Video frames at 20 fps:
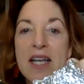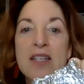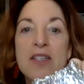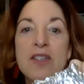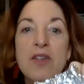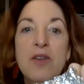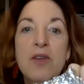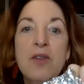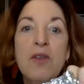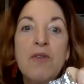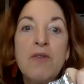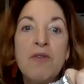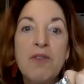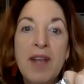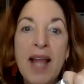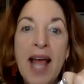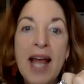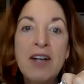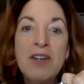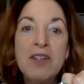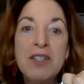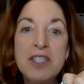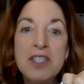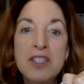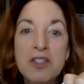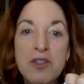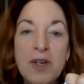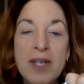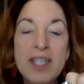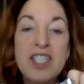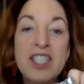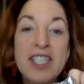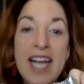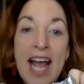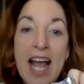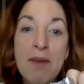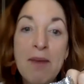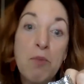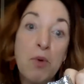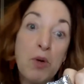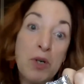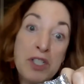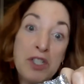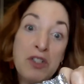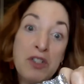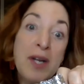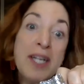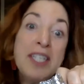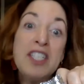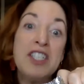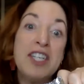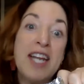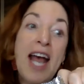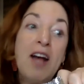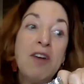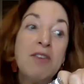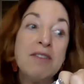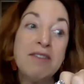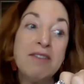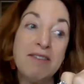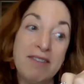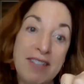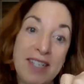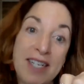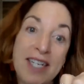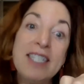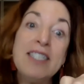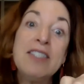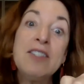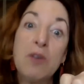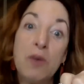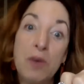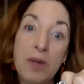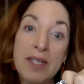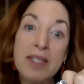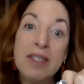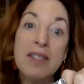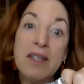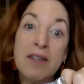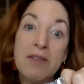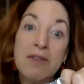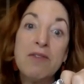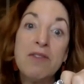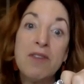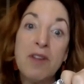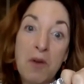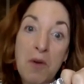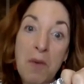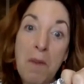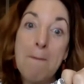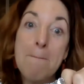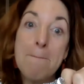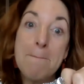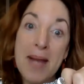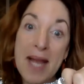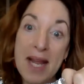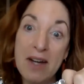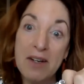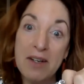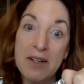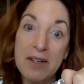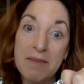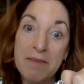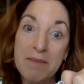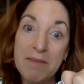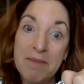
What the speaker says: So the flatter and more stretched out, it's going to float better.